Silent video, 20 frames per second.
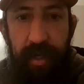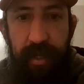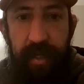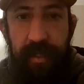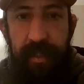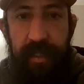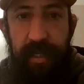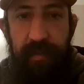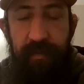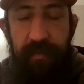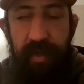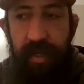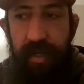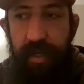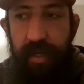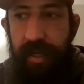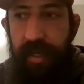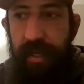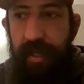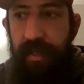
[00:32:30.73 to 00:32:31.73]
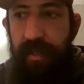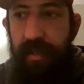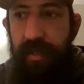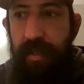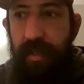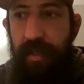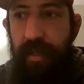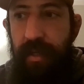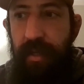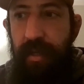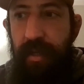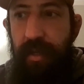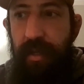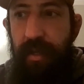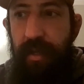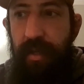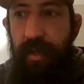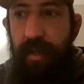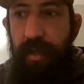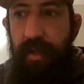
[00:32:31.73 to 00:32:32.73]
I didn't give it. And
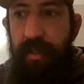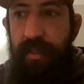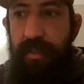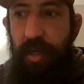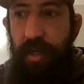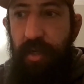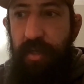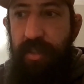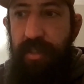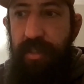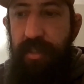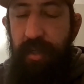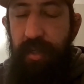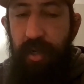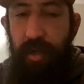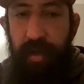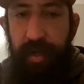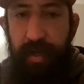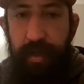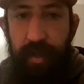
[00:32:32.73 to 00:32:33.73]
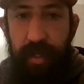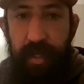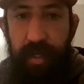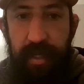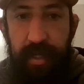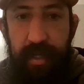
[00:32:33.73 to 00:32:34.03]
it starts, you know, like,